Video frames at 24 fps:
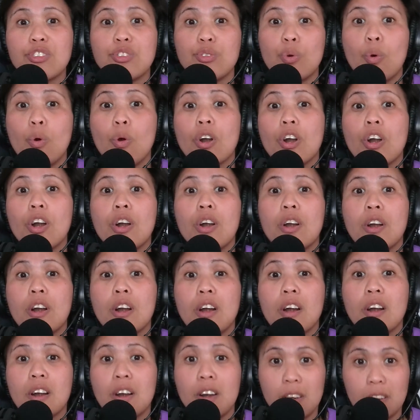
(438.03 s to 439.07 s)
your
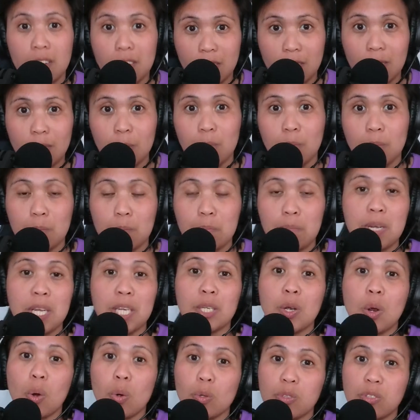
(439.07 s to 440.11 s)
big
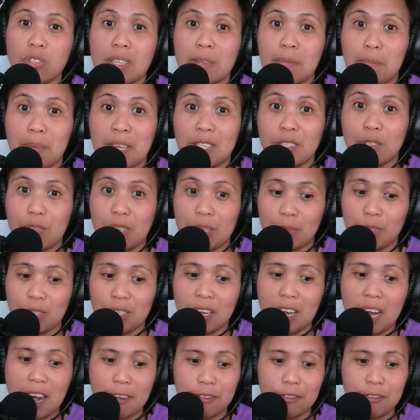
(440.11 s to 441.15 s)
goals and big dreams in
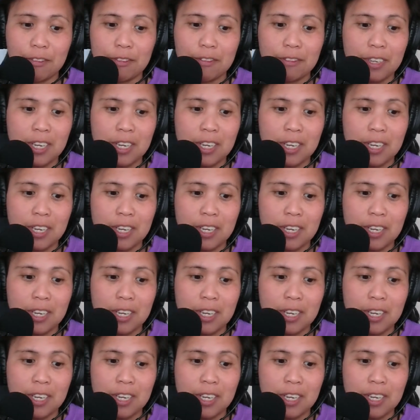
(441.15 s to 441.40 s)
life.